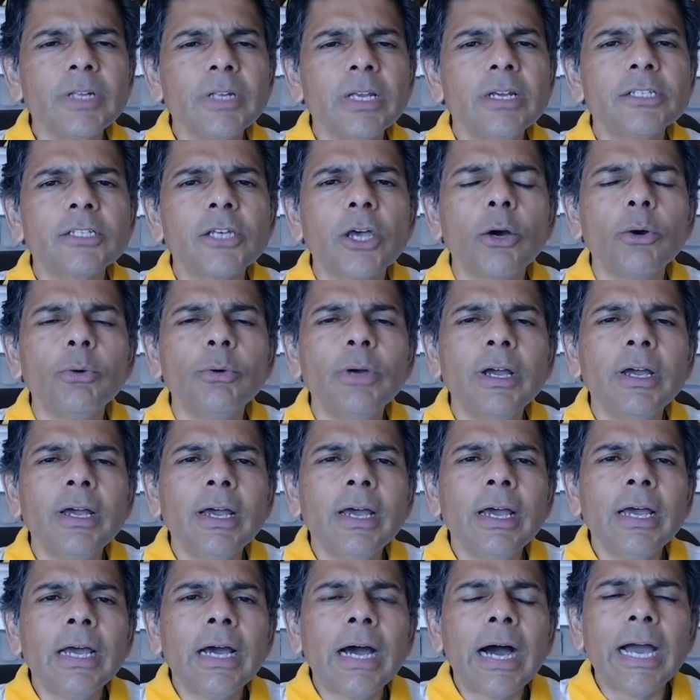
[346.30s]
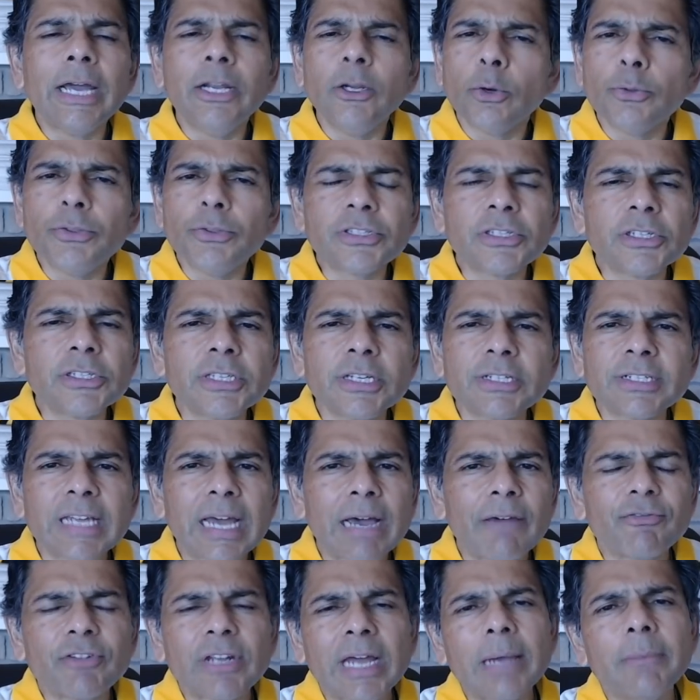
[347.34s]
So I know this is a
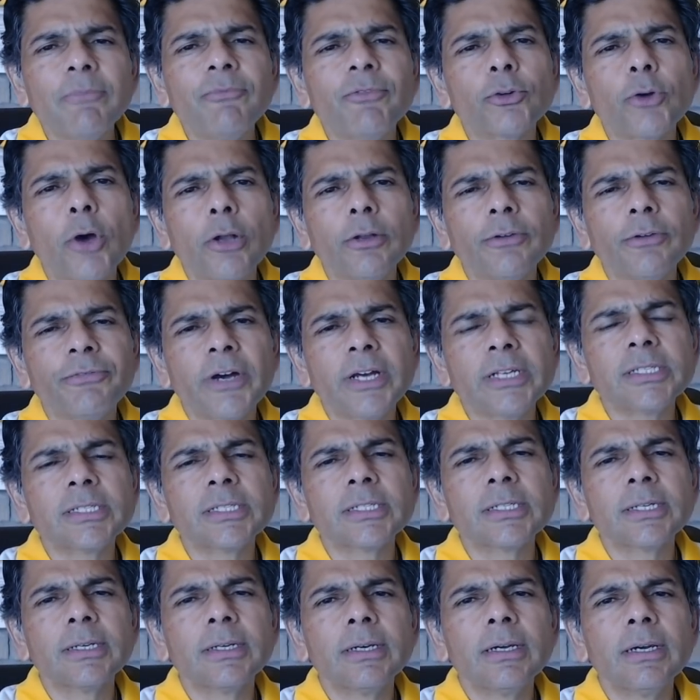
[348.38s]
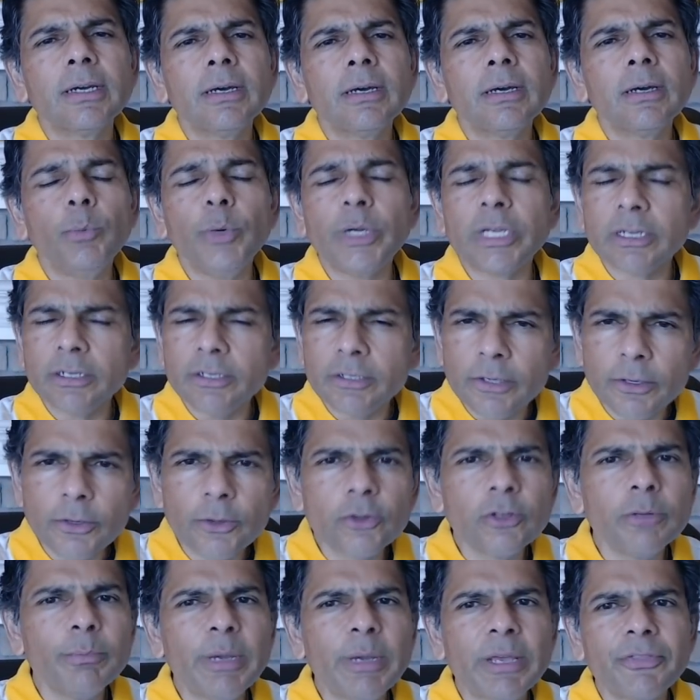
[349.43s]
tough time for all of us. We
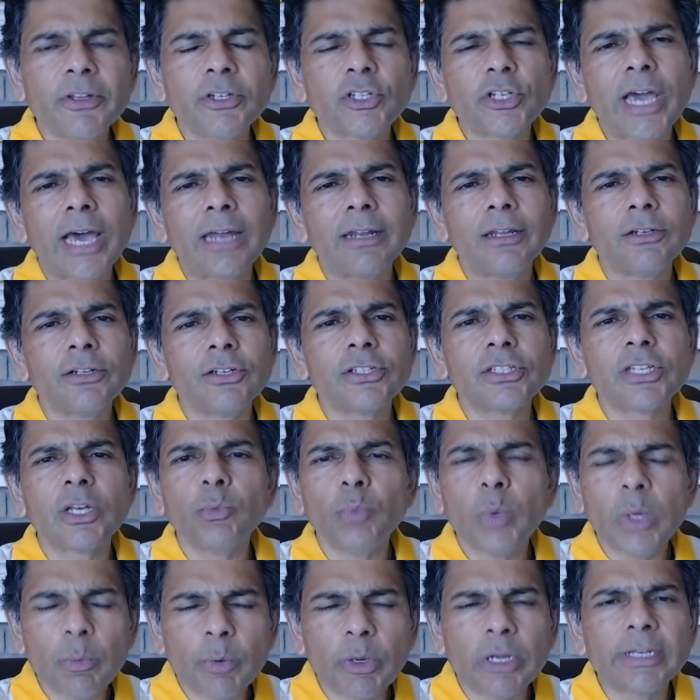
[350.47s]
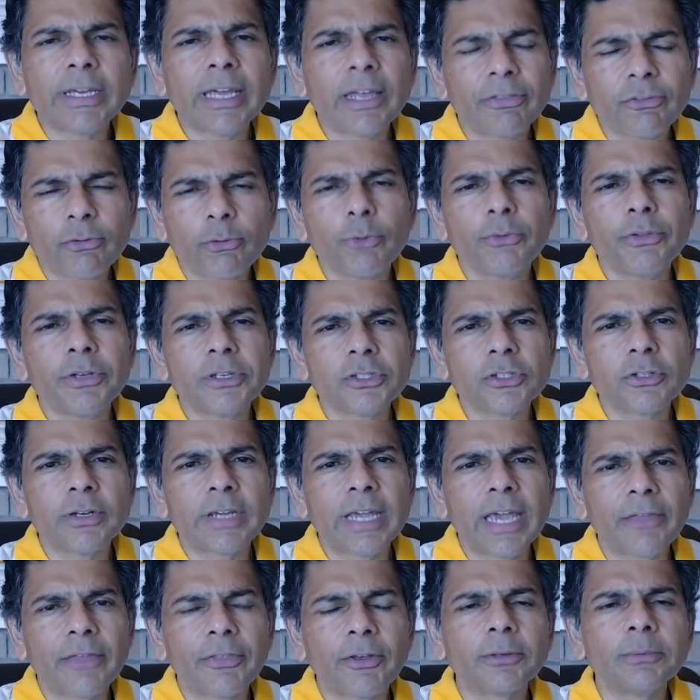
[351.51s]
continue to meet the challenges and we will get through this
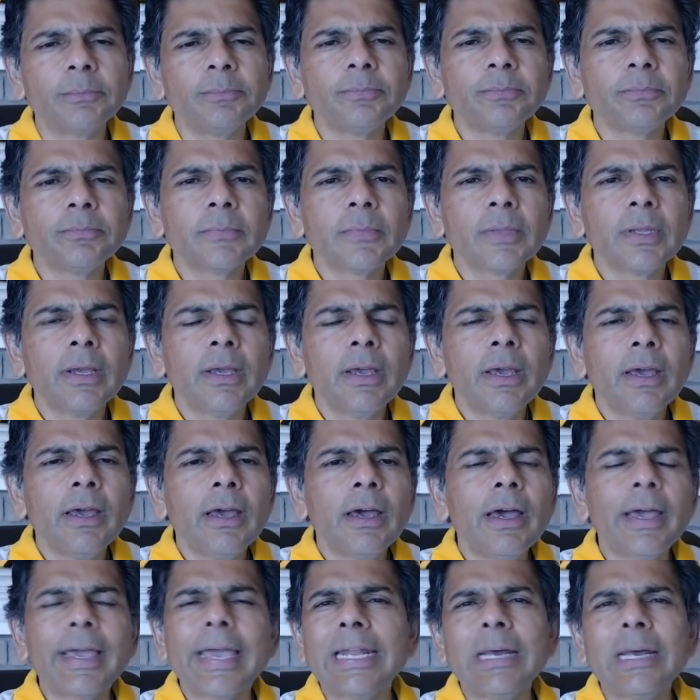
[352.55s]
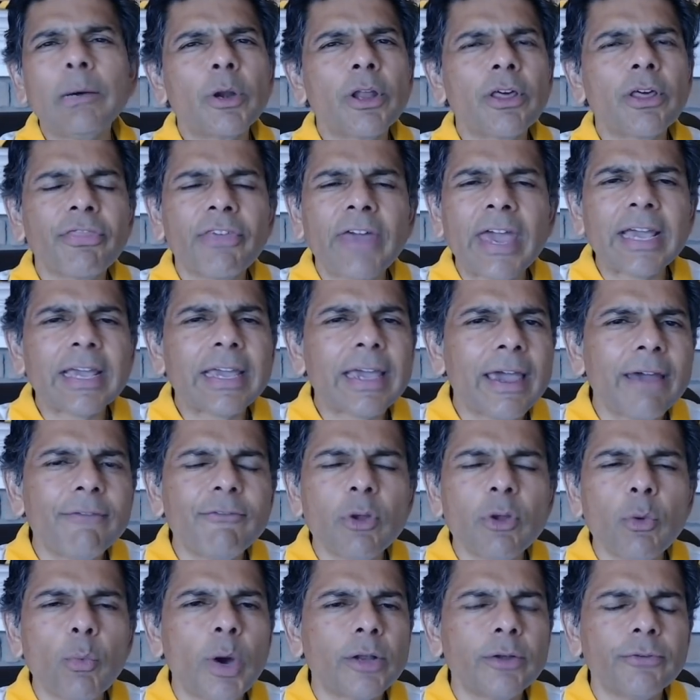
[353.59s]
together. Again, I want to thank
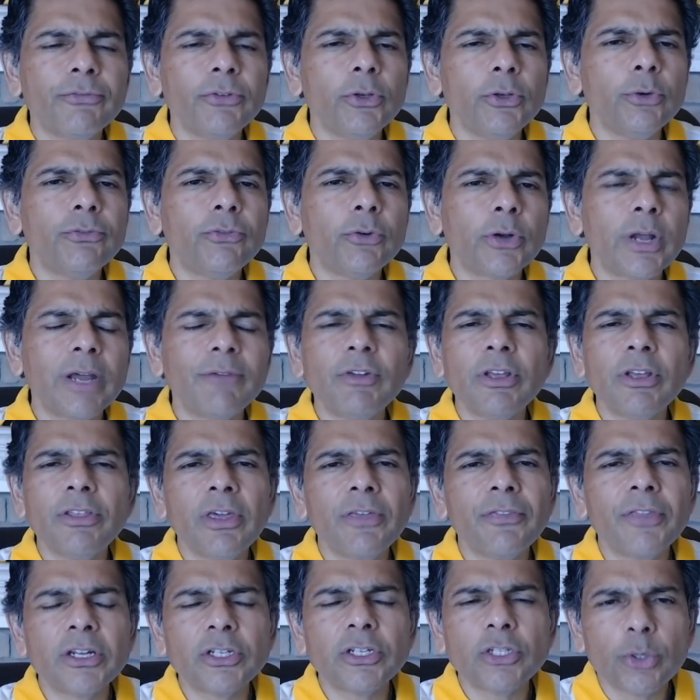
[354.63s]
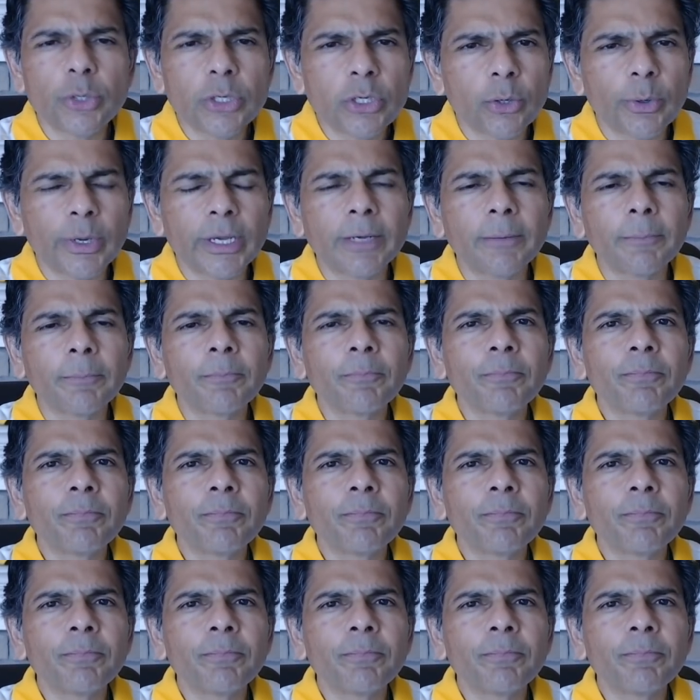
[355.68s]
every one of you for everything that you're doing.